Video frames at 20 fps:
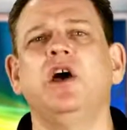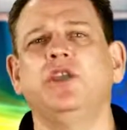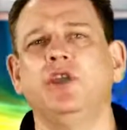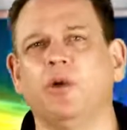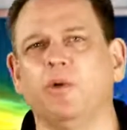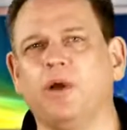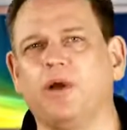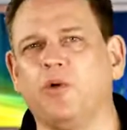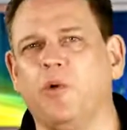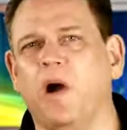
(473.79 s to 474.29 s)

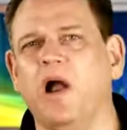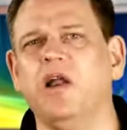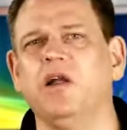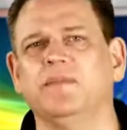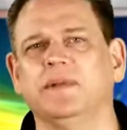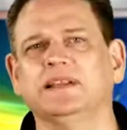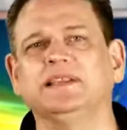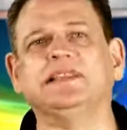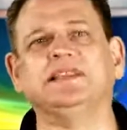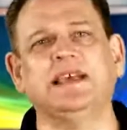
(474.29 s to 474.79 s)
the
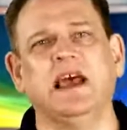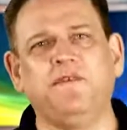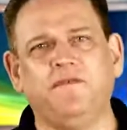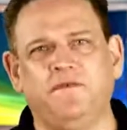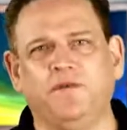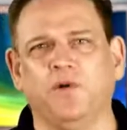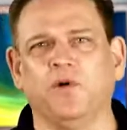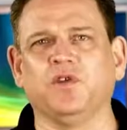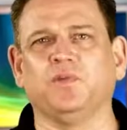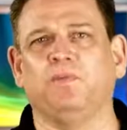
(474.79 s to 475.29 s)
requirements set
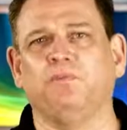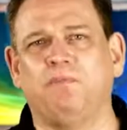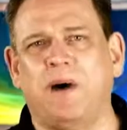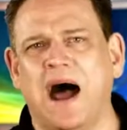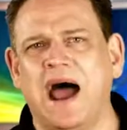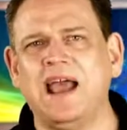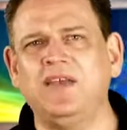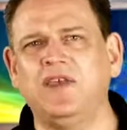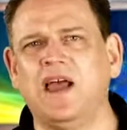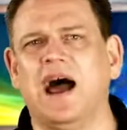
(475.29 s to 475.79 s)
forth
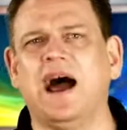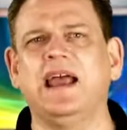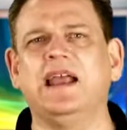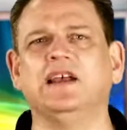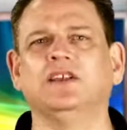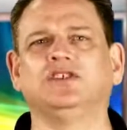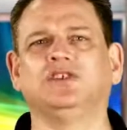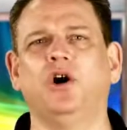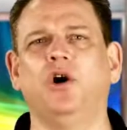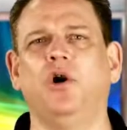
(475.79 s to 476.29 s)
by the
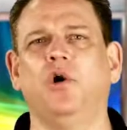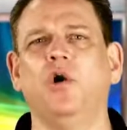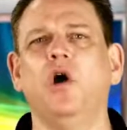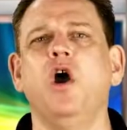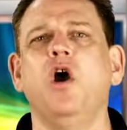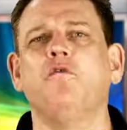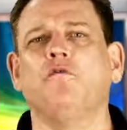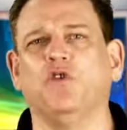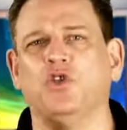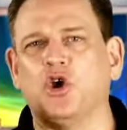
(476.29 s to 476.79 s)
ISO
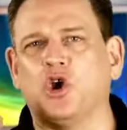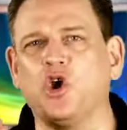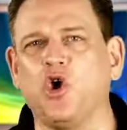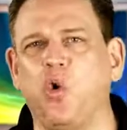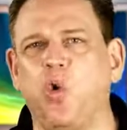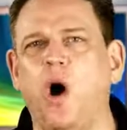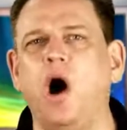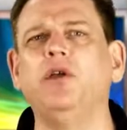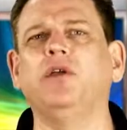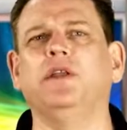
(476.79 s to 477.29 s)
for the
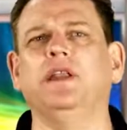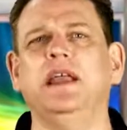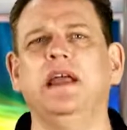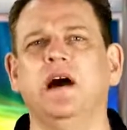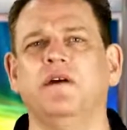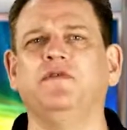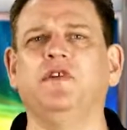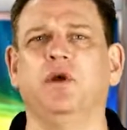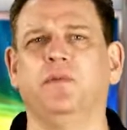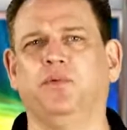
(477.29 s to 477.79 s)
quality
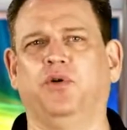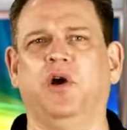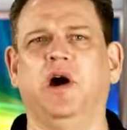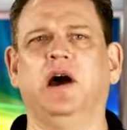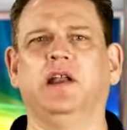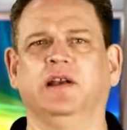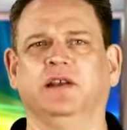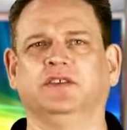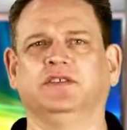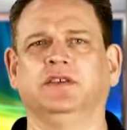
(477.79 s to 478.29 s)
of their
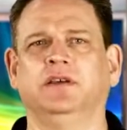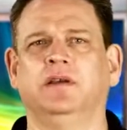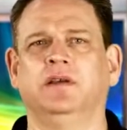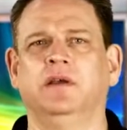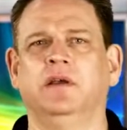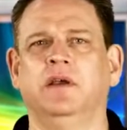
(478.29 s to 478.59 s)
products.